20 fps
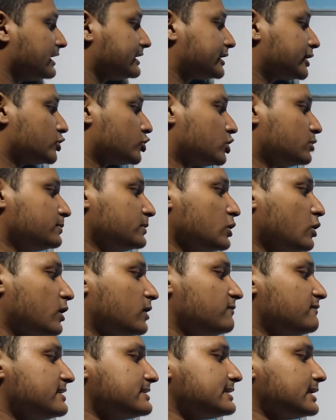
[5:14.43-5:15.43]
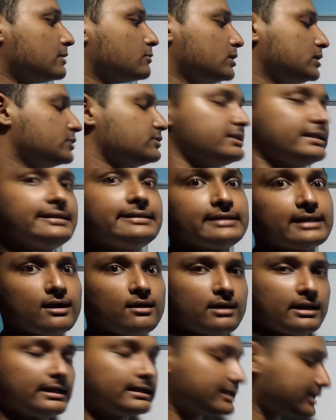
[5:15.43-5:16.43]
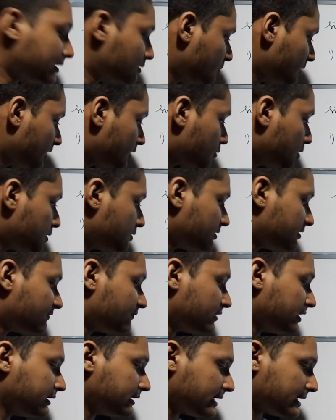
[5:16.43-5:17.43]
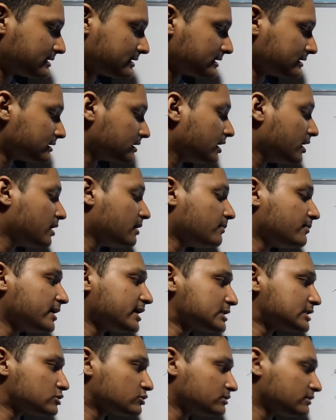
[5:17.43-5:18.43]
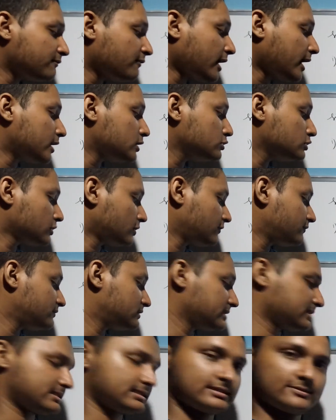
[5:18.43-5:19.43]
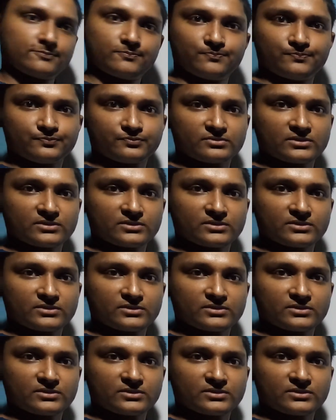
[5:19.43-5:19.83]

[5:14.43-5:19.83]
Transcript: it cannot be always equal to theta. It can be equal to different cases based on the value of this.